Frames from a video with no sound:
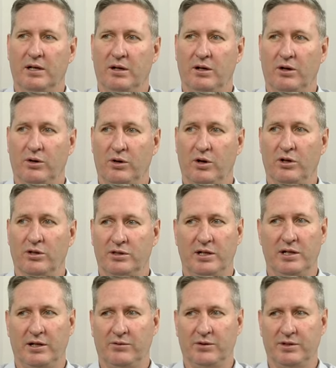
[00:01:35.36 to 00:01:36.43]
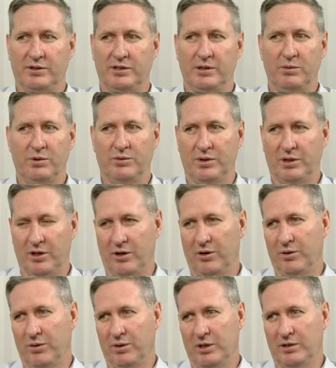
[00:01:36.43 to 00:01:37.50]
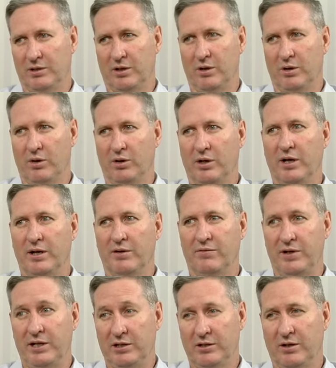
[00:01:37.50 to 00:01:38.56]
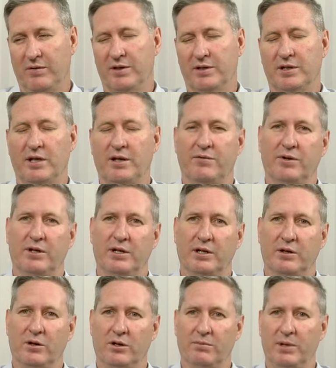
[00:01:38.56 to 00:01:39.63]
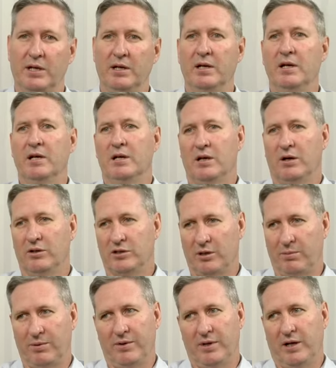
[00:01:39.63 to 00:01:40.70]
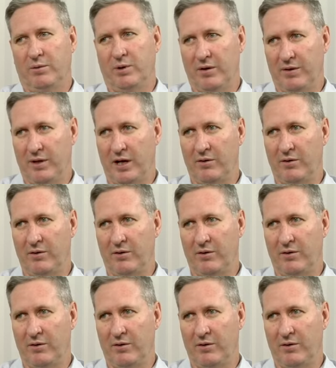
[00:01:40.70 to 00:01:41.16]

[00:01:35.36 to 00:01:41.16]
low-cost electricity, which we know is no longer a feature of the South African economy. On top of that, we have the